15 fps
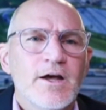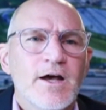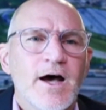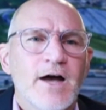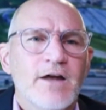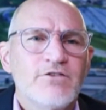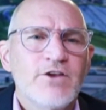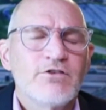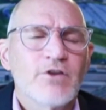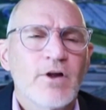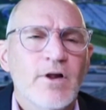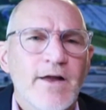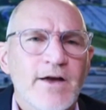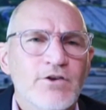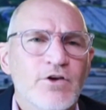uh, diesel
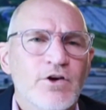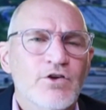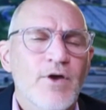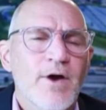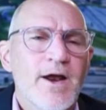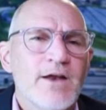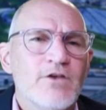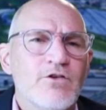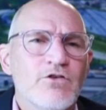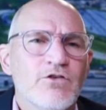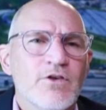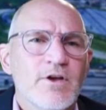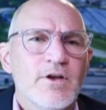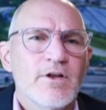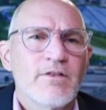electric trains
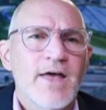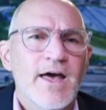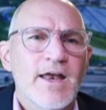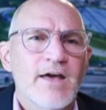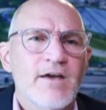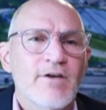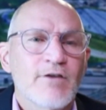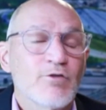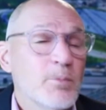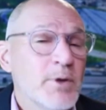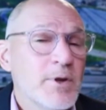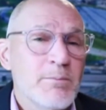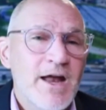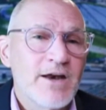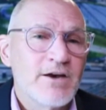that have ever
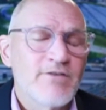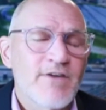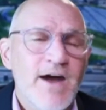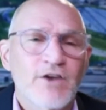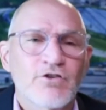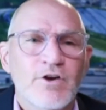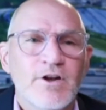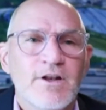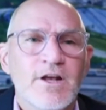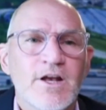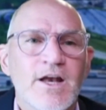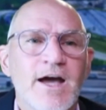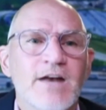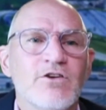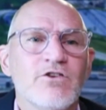been manufactured in the
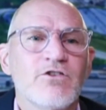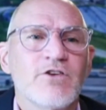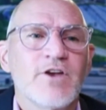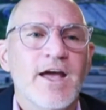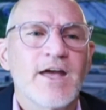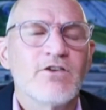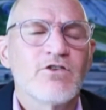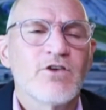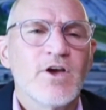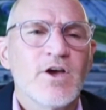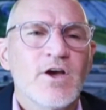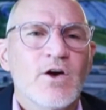United States.